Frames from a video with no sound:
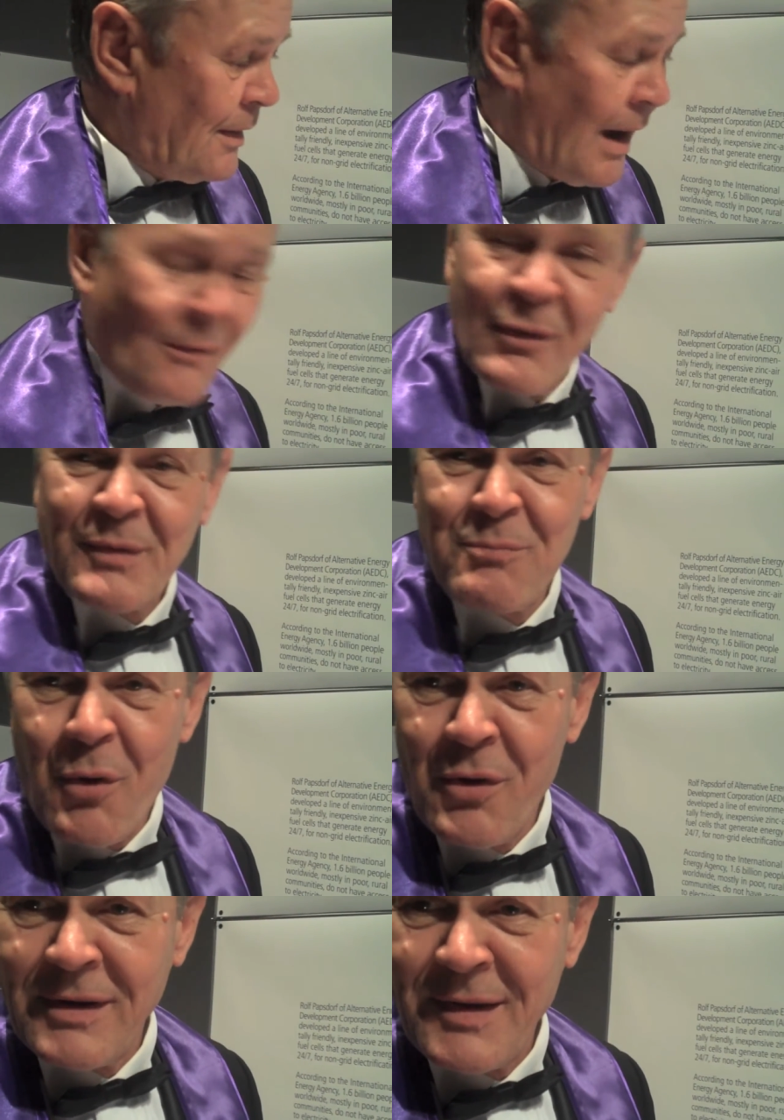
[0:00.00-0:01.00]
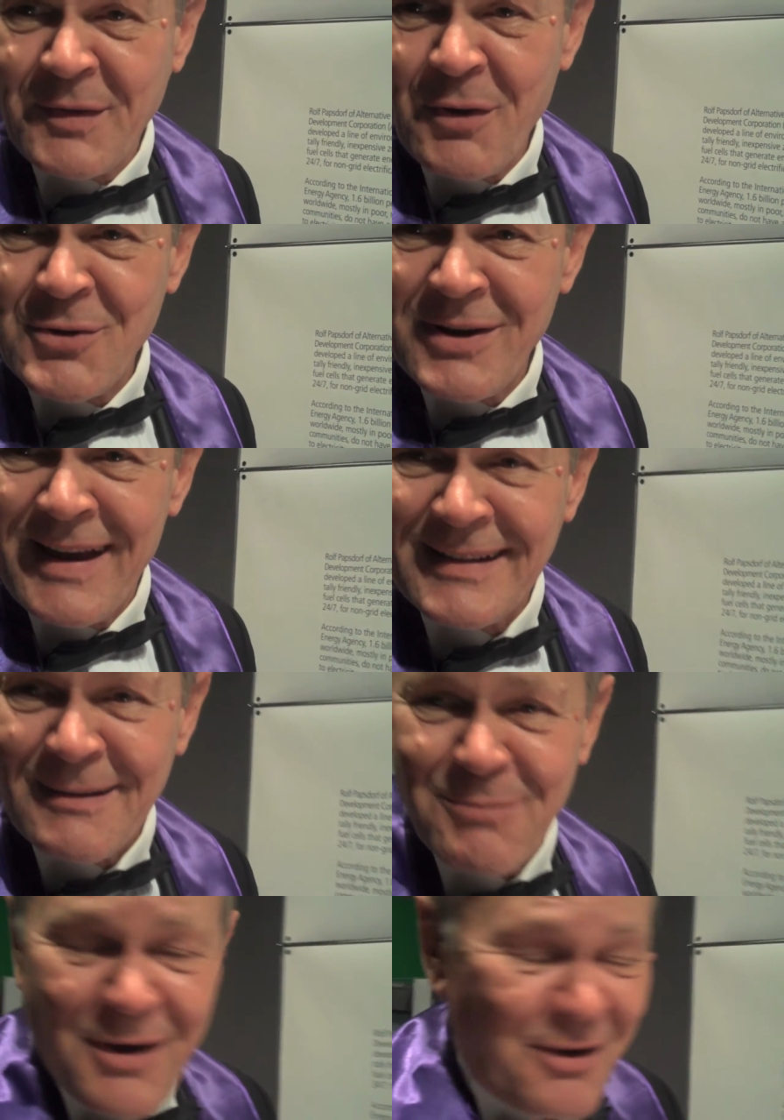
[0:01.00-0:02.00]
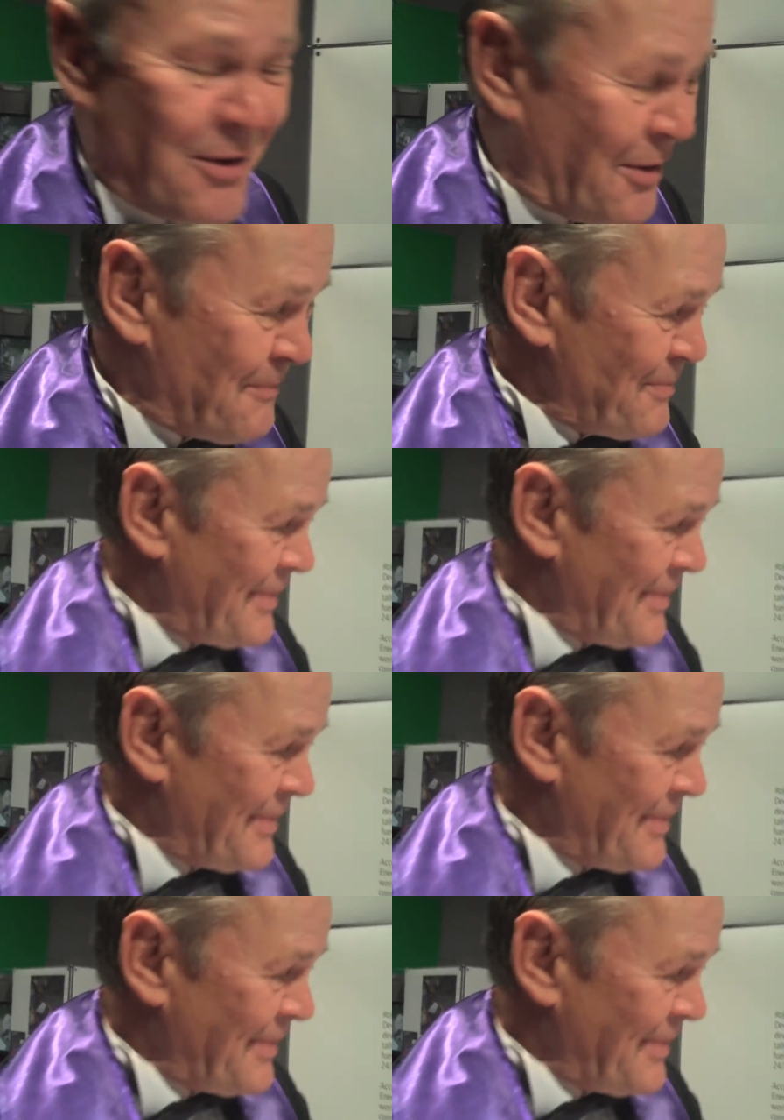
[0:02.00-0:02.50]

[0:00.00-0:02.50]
I was born a social entrepreneur.